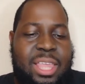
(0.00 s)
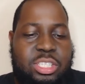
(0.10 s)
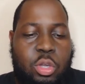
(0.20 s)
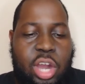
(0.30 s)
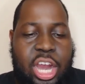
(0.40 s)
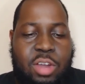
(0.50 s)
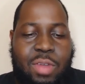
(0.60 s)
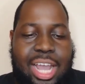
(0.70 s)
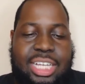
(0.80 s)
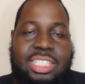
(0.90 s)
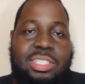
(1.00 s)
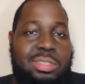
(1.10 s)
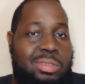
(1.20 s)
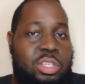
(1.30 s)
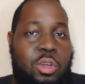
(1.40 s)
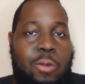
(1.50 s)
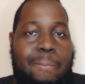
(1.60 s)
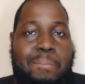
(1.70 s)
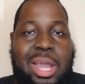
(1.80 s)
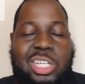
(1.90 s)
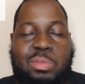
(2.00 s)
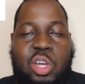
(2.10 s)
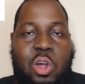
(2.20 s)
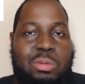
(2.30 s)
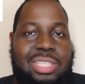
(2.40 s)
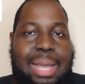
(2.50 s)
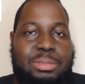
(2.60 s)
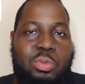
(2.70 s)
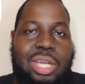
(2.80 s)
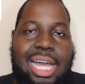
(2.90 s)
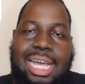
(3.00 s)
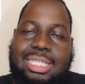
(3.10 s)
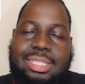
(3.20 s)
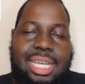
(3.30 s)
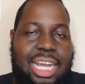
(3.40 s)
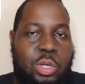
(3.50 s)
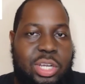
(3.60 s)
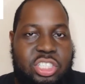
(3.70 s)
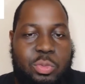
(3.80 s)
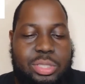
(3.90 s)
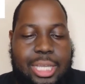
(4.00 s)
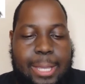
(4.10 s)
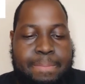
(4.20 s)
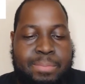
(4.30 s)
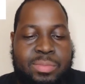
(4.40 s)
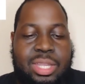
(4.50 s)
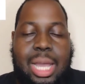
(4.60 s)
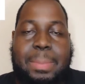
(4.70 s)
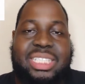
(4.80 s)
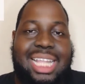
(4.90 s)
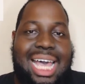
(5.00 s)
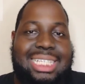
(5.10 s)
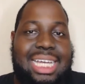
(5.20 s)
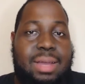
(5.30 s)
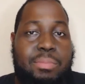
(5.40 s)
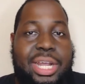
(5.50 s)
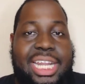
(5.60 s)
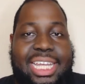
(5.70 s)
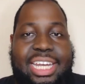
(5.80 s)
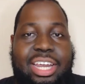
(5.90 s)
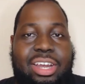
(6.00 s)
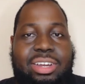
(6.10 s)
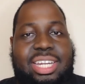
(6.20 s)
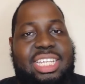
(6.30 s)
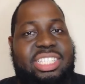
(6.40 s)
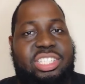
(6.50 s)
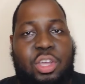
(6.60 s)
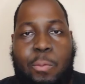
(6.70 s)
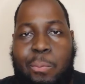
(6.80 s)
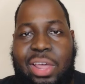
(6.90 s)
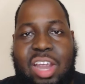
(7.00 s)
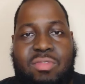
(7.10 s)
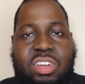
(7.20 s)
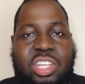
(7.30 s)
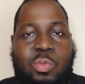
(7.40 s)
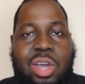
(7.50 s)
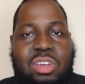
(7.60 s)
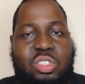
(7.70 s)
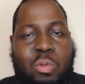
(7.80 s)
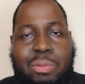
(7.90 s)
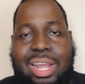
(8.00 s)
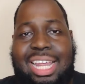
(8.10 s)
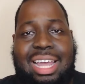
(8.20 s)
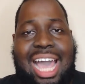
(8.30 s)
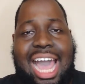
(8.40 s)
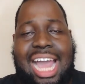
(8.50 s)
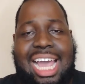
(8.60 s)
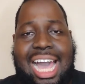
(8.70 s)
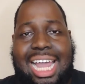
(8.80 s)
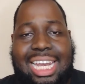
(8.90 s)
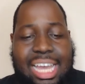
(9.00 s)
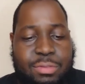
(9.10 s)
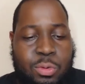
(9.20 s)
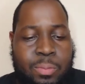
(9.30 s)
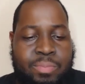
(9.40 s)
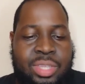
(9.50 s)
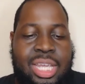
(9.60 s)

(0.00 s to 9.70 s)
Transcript: So Aaron Rodgers, you know, Patrick Mahomes, top two guys, I got no issue with that. I'm going to slide Tom Brady in there. He's still playing really well, still playing at a high, high level.